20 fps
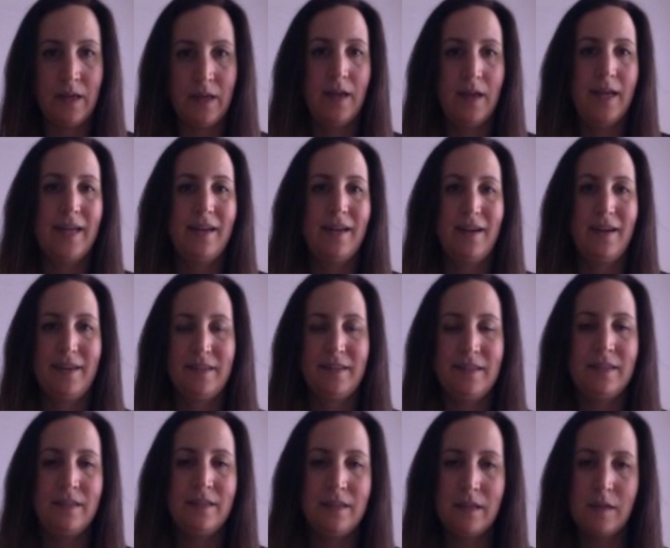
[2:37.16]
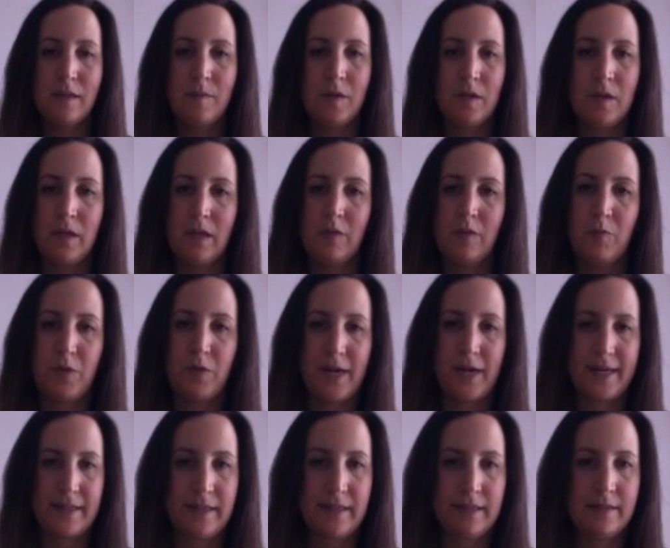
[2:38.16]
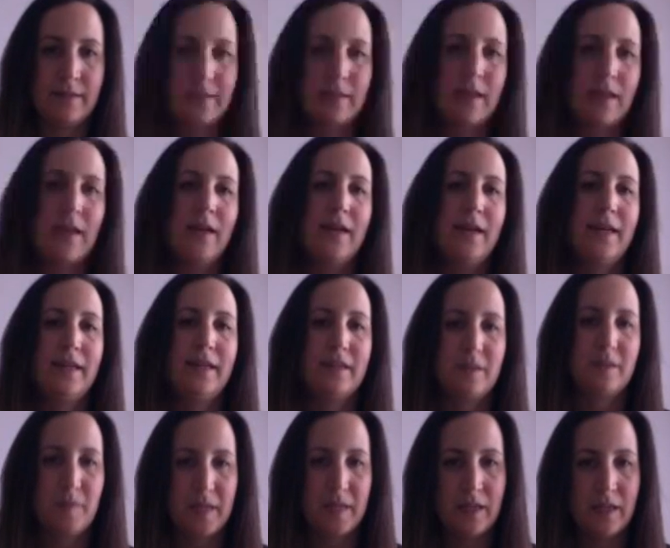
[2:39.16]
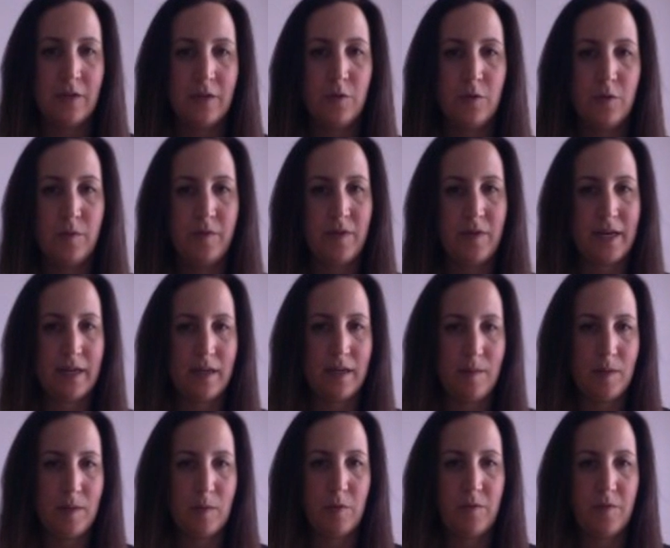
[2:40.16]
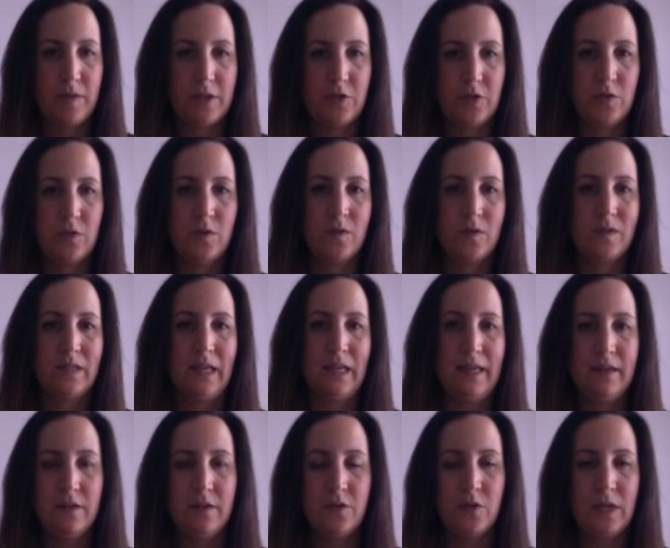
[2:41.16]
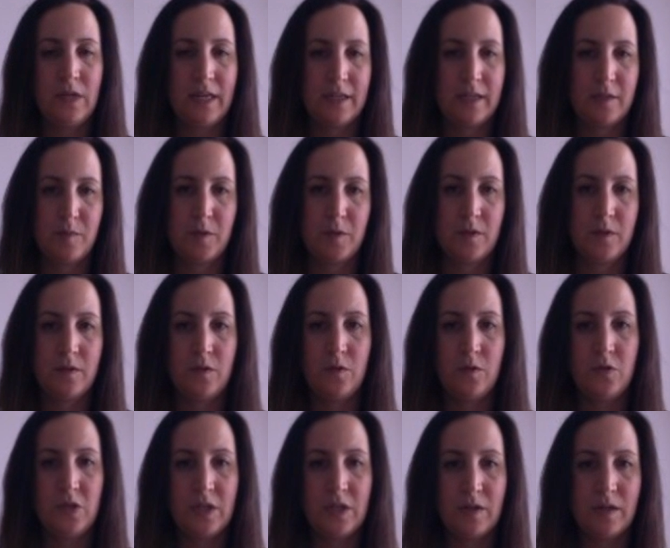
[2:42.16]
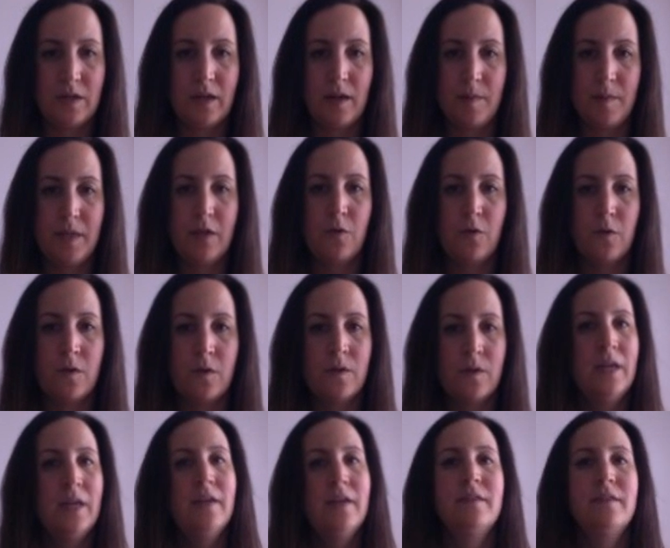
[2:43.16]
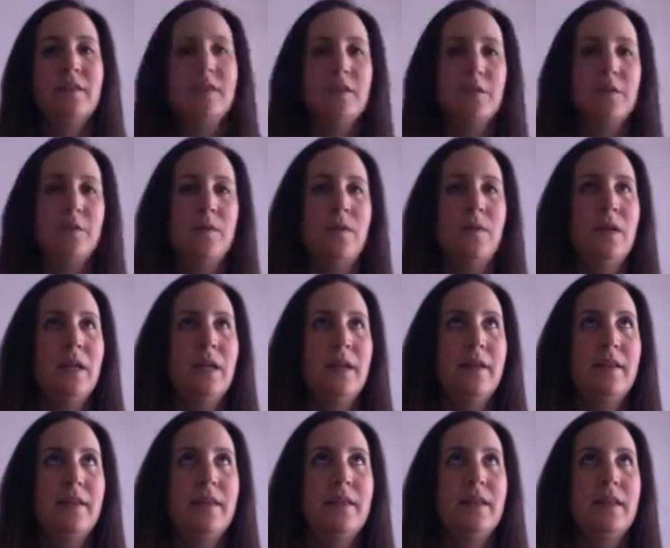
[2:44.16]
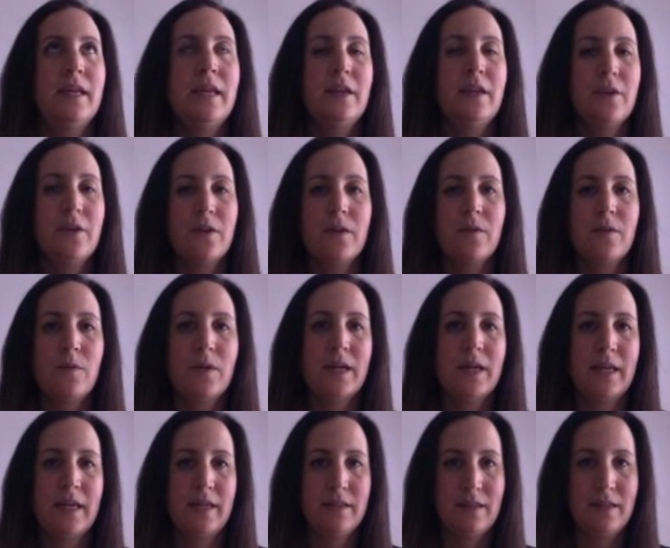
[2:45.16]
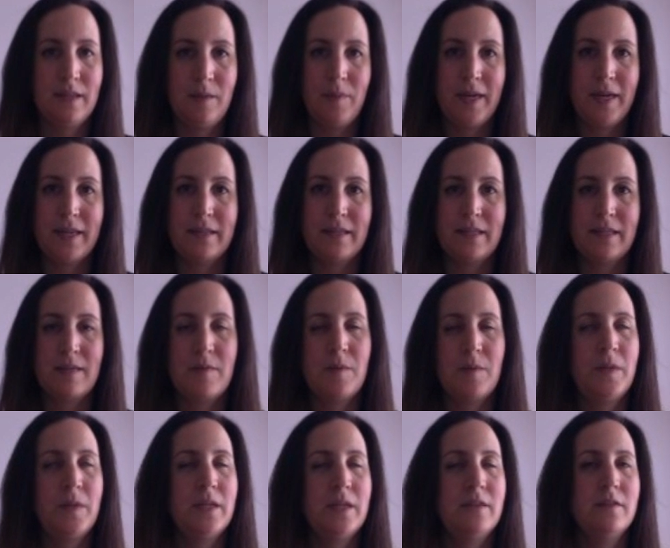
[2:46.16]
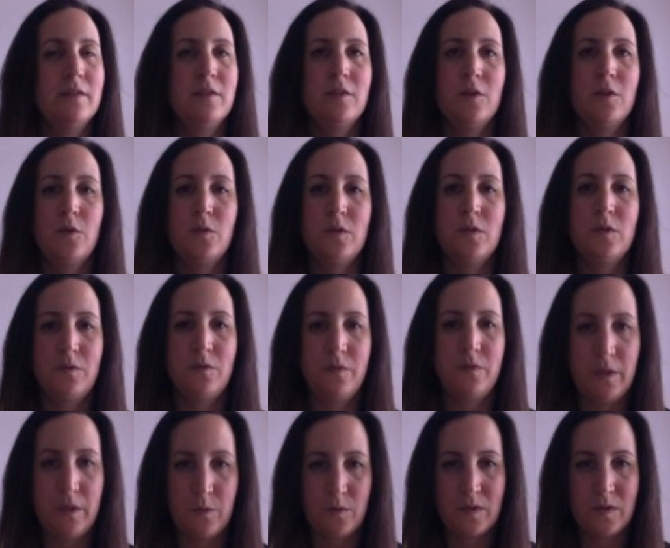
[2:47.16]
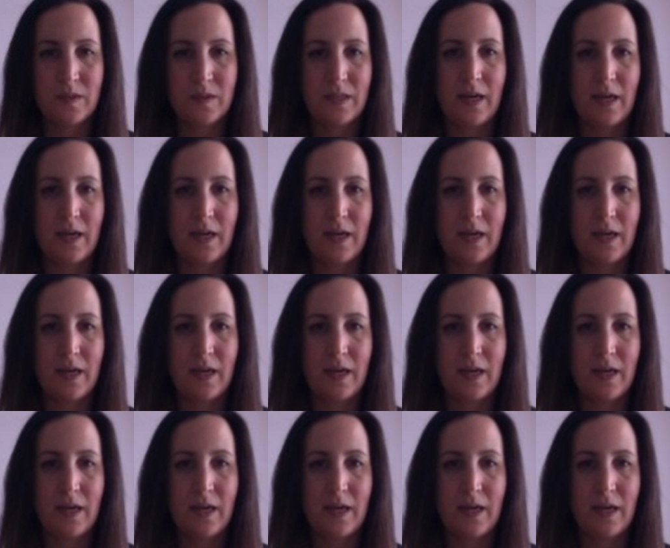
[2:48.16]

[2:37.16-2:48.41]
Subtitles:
an ICT community of practice, an expanding group of academic professionals and industry experts who share a common goal. So here we're getting to the impact statement, but it's so diffuse.